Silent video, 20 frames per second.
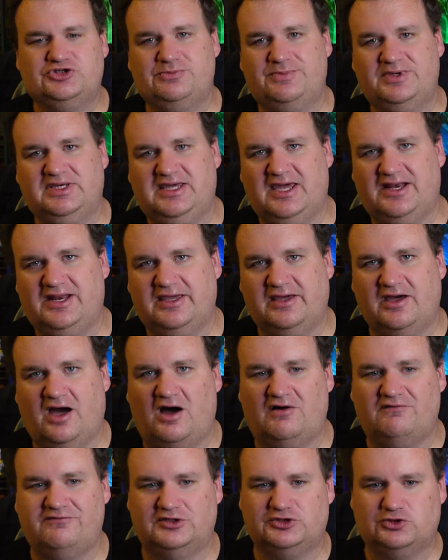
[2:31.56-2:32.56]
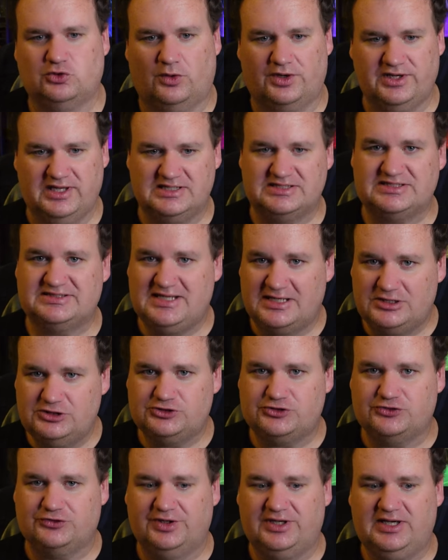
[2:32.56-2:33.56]
the beginning of the 20th
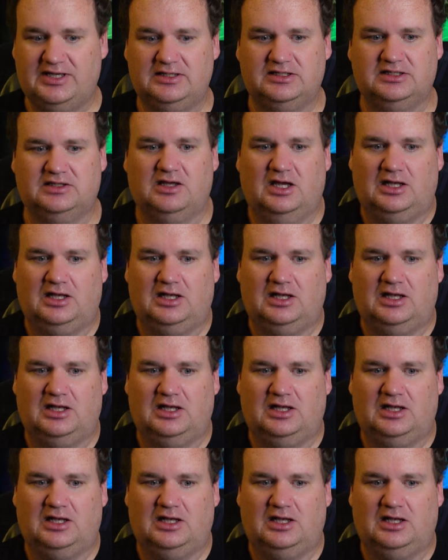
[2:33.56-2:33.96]
century,